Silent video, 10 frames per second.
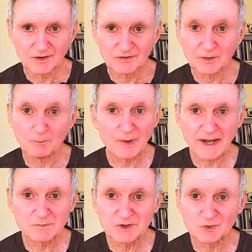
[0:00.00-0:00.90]
The
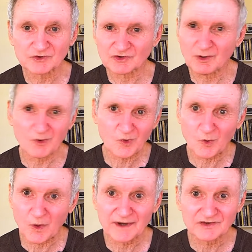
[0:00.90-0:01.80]
baby was
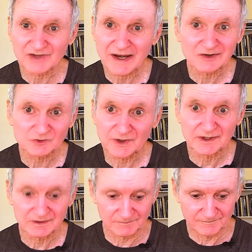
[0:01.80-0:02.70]
always hungry.